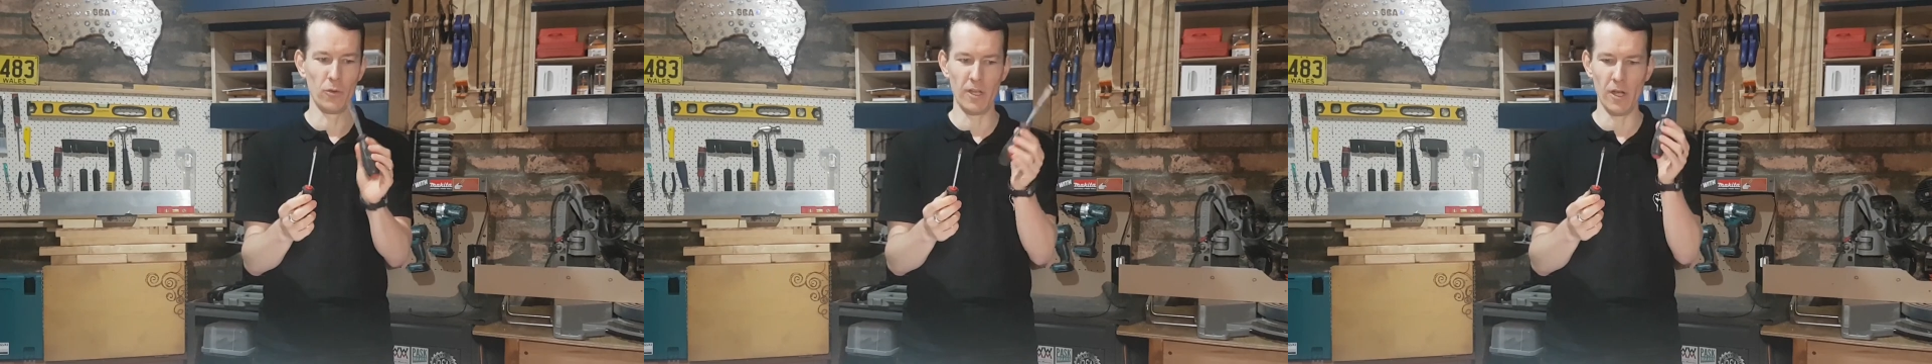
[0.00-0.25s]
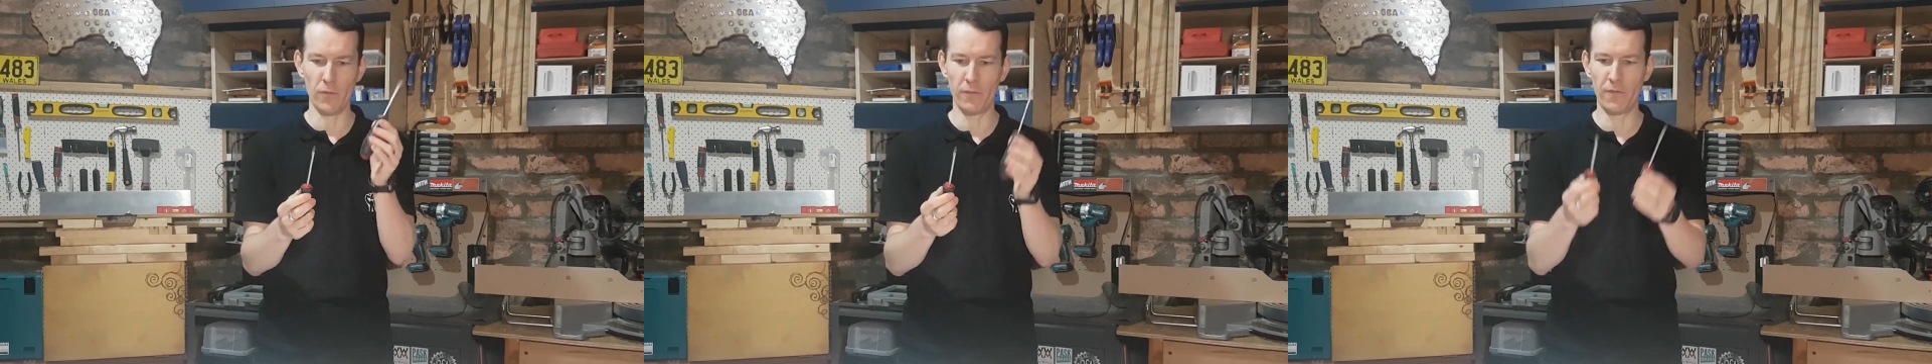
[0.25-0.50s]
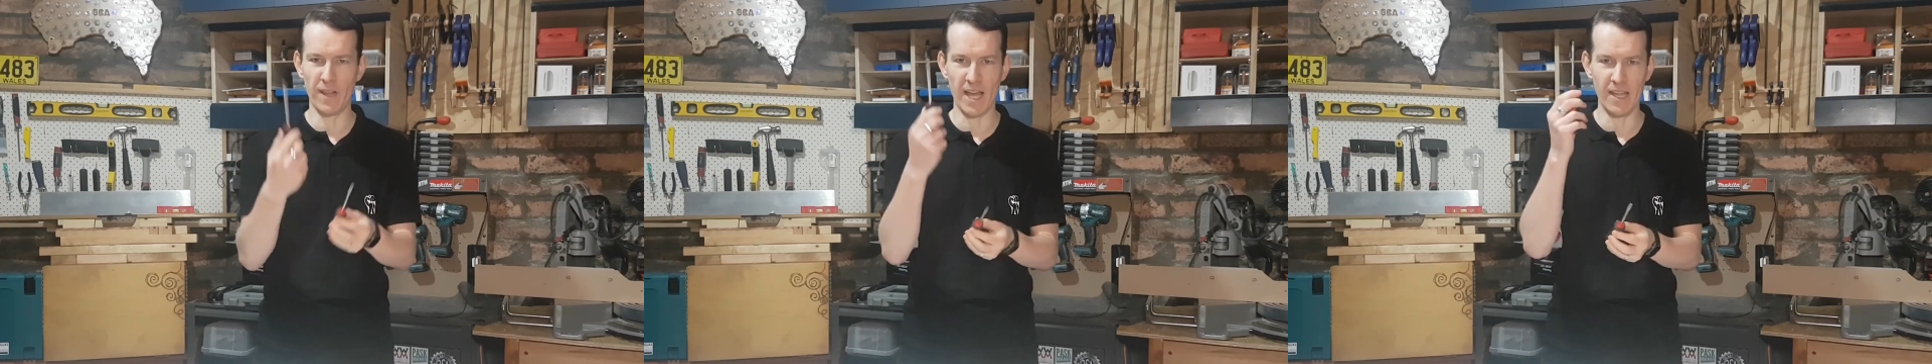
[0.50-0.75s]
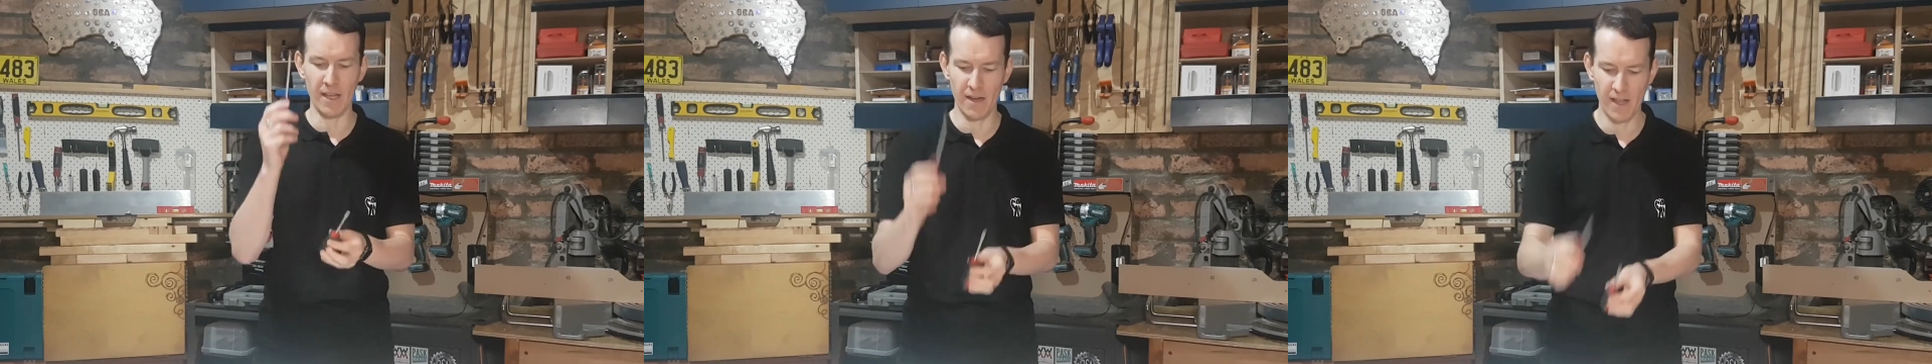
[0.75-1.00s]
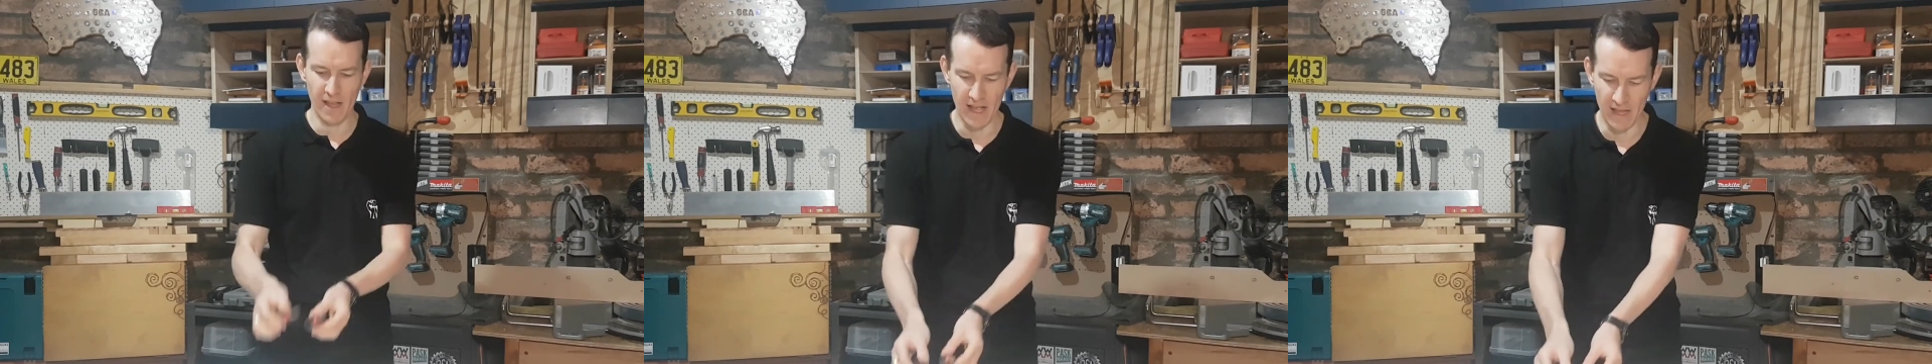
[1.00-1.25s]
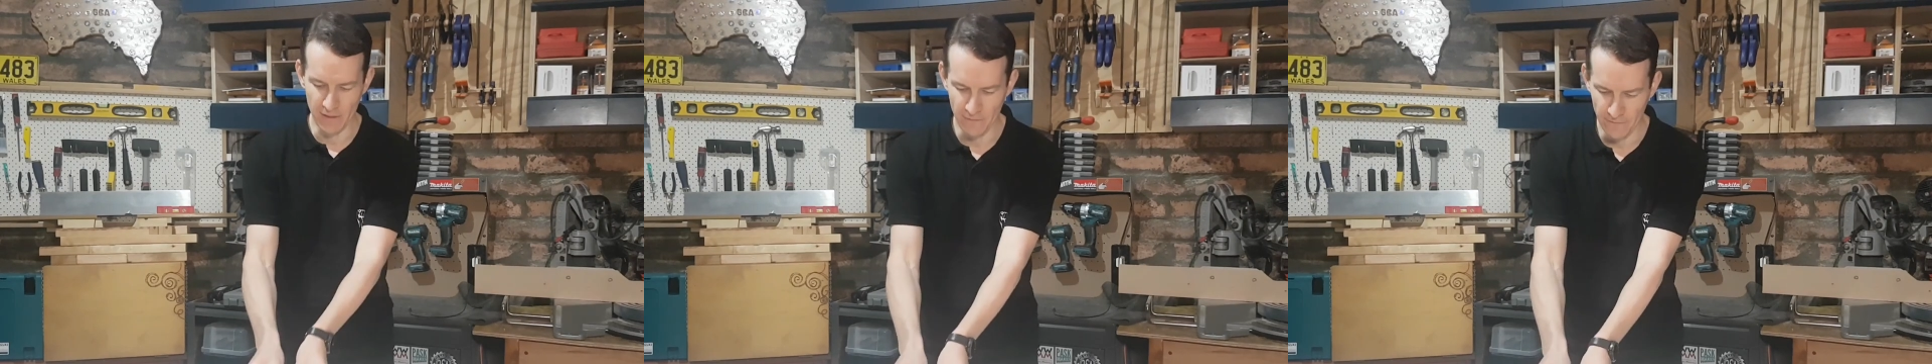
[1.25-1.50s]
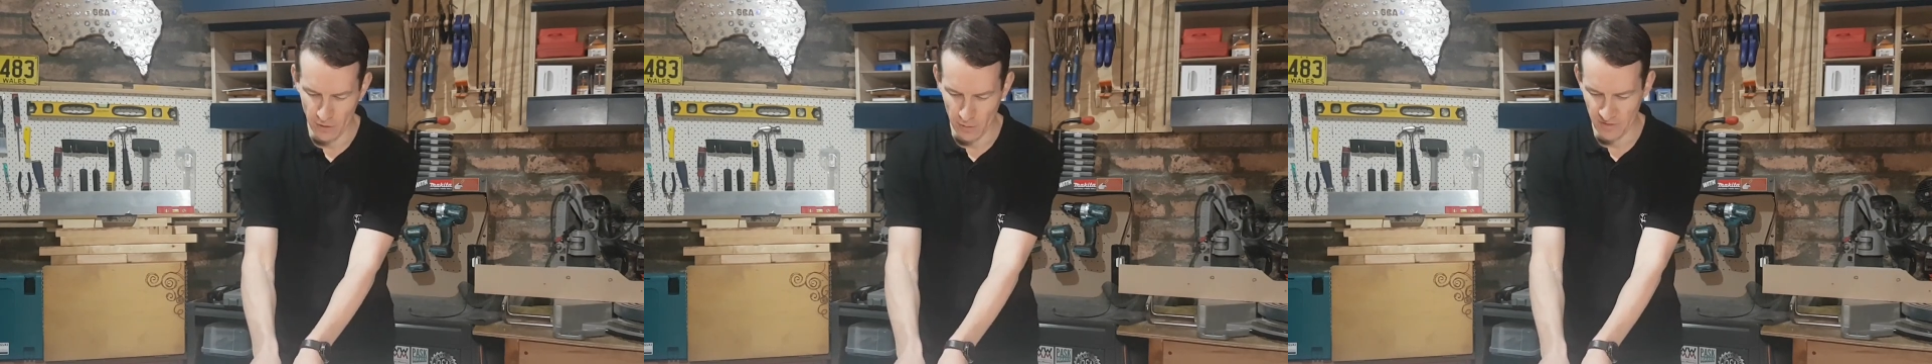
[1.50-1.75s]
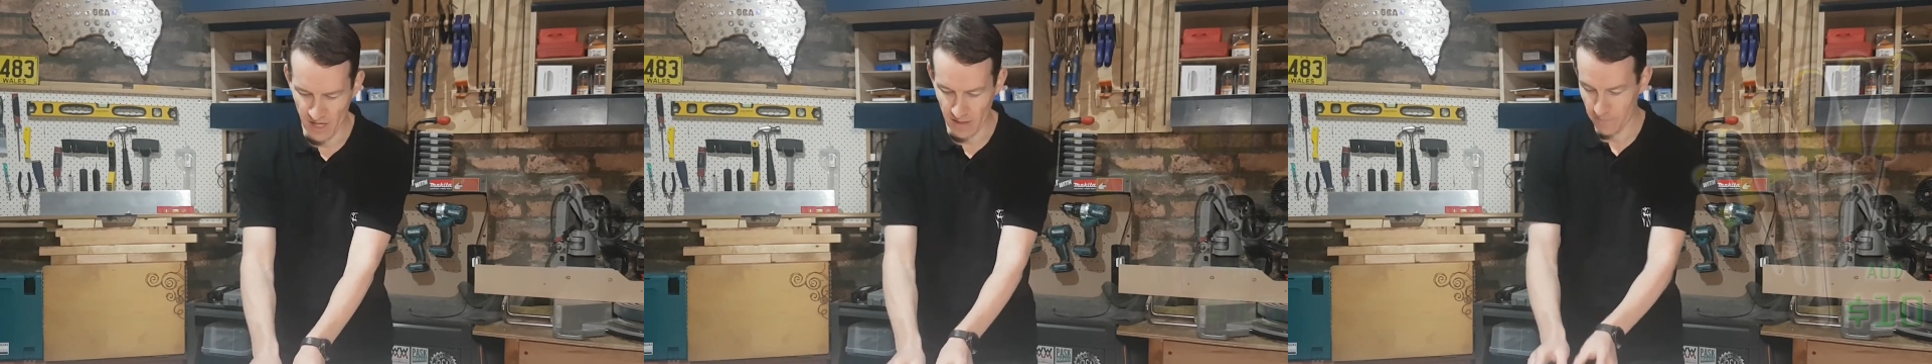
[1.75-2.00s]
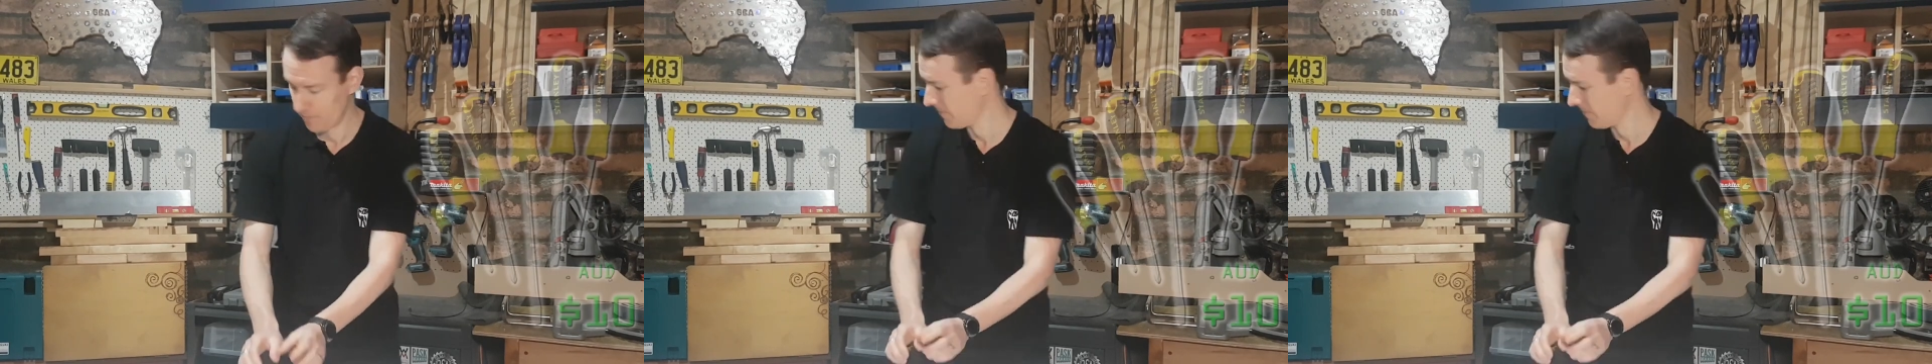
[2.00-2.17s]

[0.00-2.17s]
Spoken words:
the old flathead and the Phillips head.